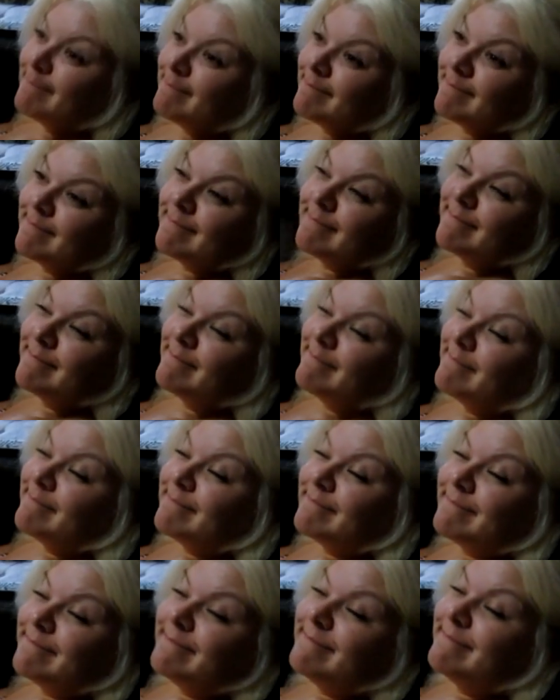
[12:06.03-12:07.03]

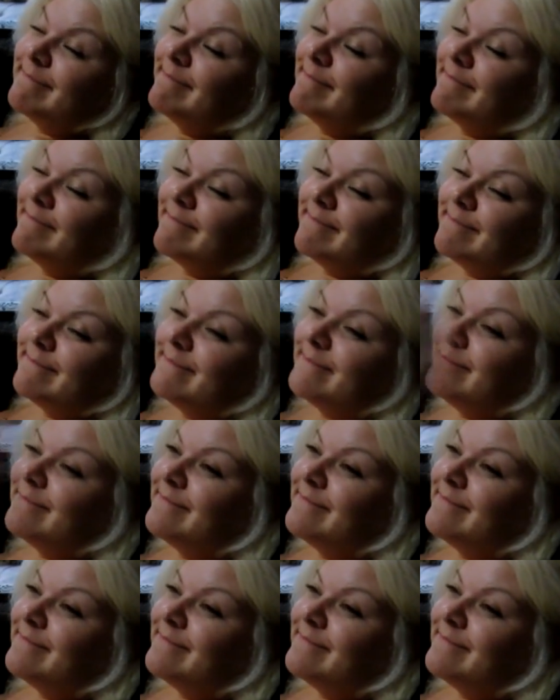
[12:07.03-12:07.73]
[no speech]